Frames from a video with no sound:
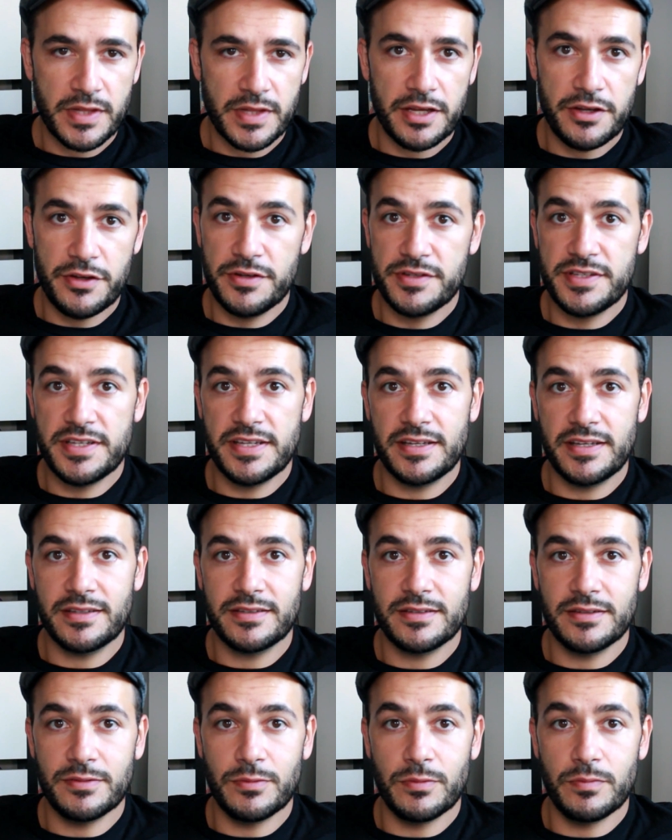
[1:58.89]
using
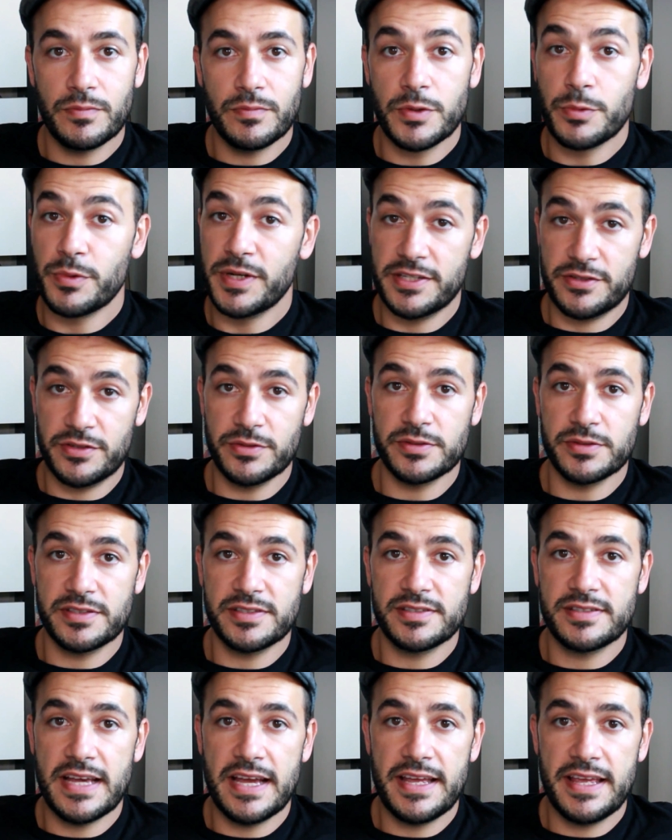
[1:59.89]
the
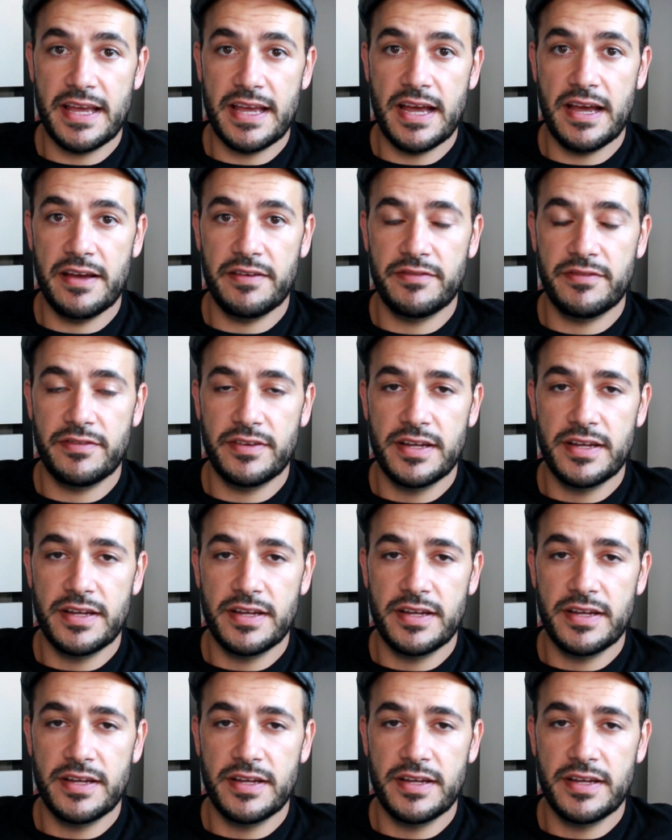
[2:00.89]
resources that you have.